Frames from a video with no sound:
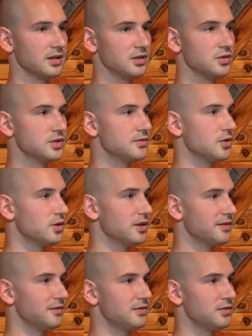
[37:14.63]
useful
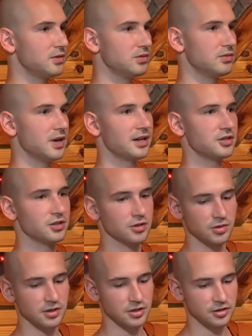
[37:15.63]
if you're not sure
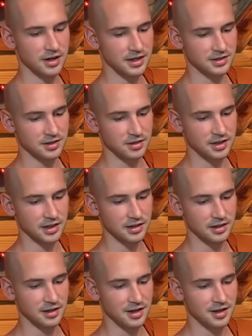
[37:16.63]
who to trust,
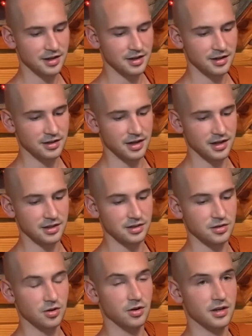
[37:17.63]
and
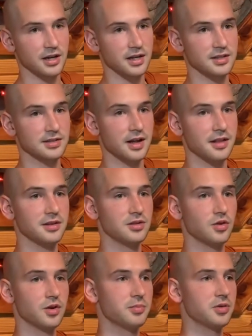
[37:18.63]
sloth and
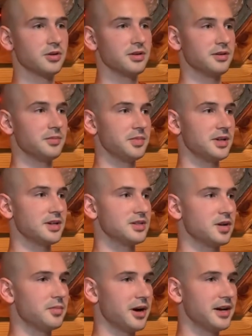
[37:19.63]
torpor because
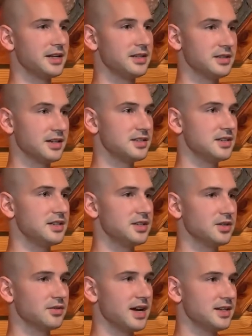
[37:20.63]
our body does need
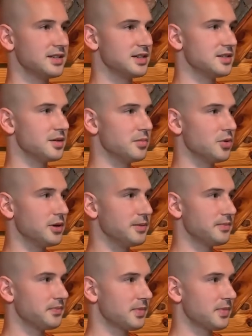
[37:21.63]
to rest at some point.